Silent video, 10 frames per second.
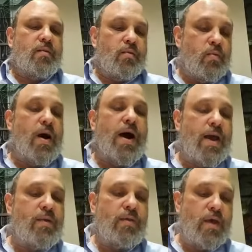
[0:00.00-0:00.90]

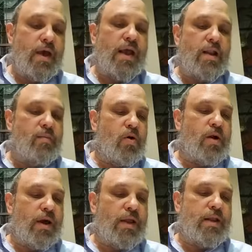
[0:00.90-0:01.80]
Why?
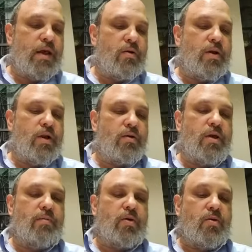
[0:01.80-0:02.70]

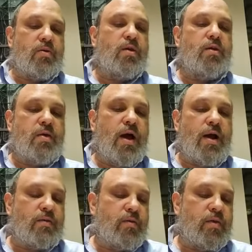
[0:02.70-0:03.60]
Because his
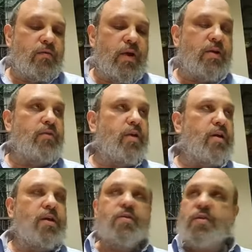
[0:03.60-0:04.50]
heart was very
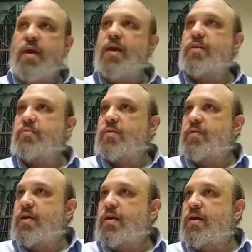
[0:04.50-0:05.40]
very scared, was
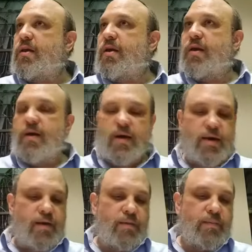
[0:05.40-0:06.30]
very.
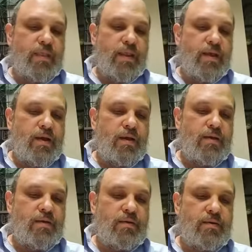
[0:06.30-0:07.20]
Um,
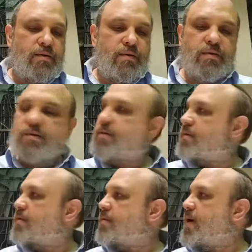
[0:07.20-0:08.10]
uh,
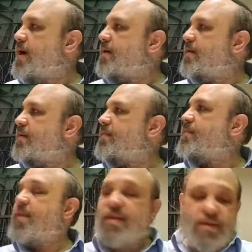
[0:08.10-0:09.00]
what?
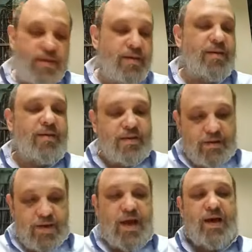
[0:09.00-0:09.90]
Yach
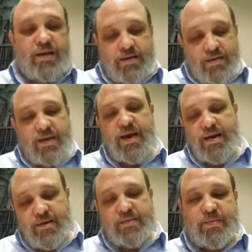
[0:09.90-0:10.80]
Yach,
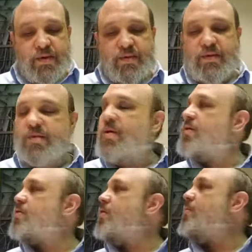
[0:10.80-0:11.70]
Yach is, is also